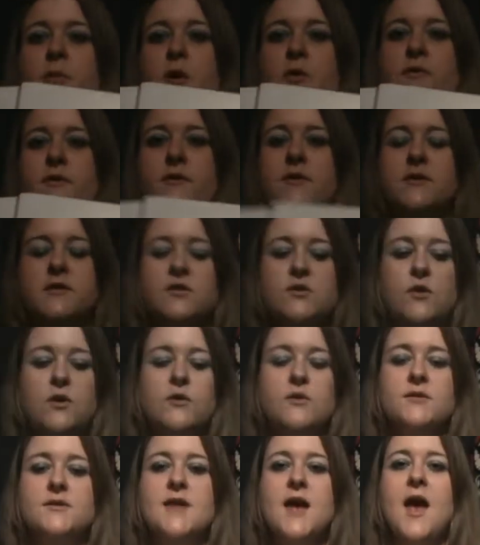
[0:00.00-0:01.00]
both of the
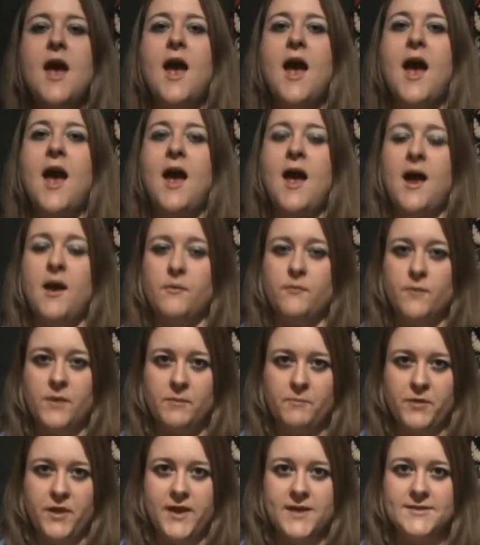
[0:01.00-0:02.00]
screws,
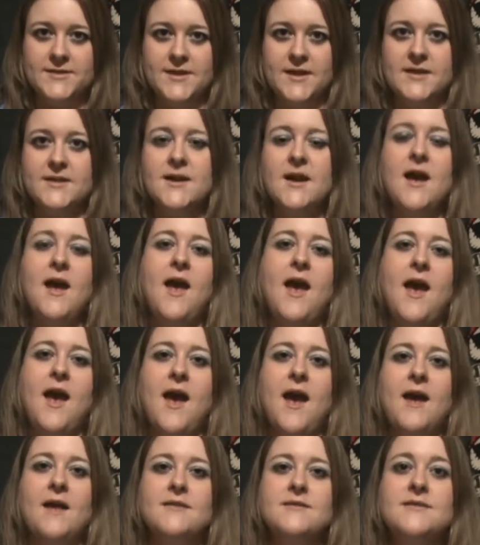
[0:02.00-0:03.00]
replace it,
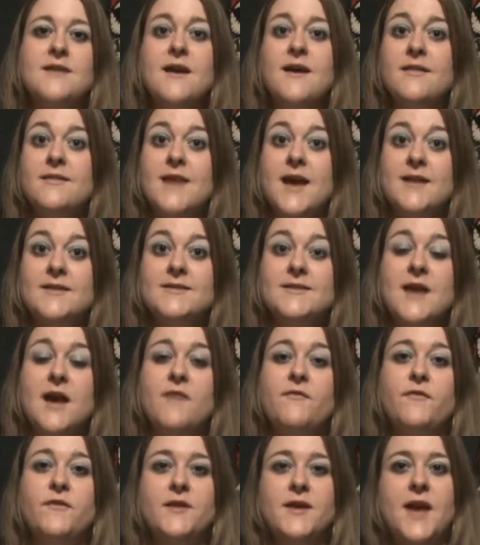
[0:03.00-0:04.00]
and that's
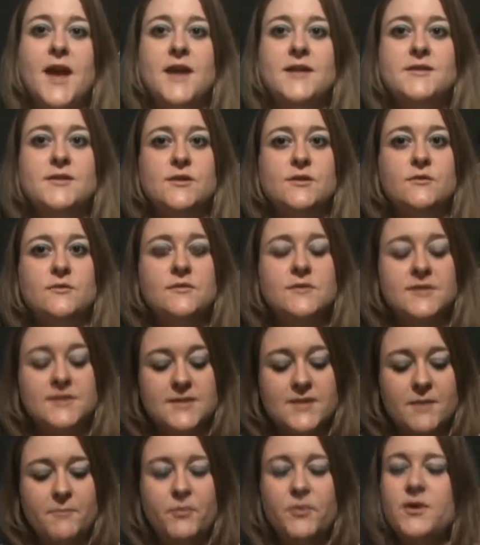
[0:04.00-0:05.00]
that for the K two.
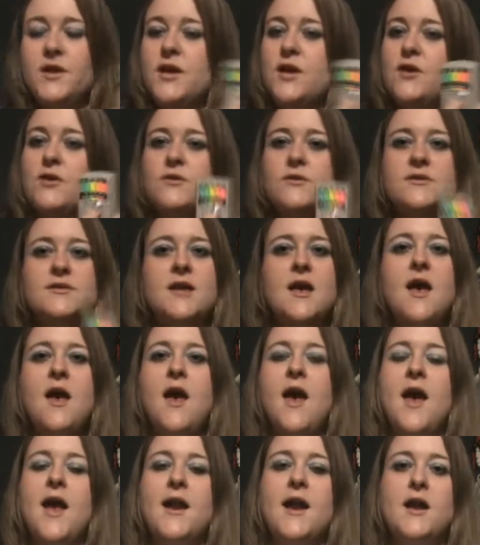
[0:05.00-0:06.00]
Simple to use,
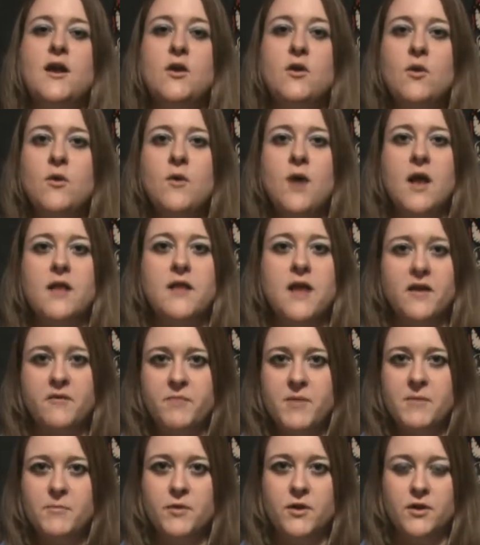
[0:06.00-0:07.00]
and I know a lot
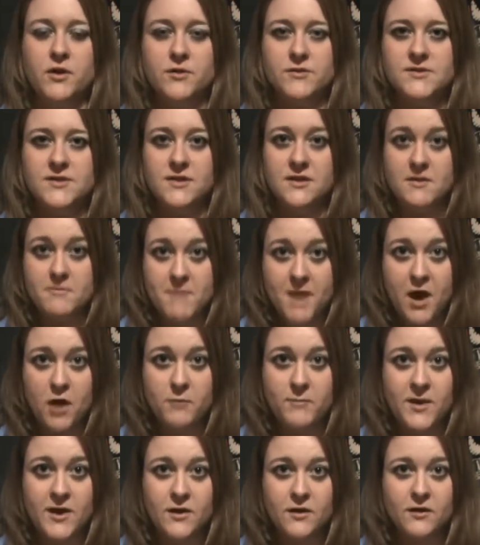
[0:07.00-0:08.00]
of people are using the
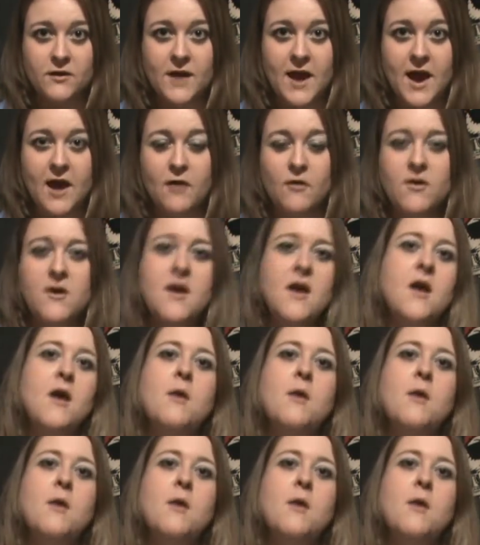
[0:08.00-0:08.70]
Mel meter now,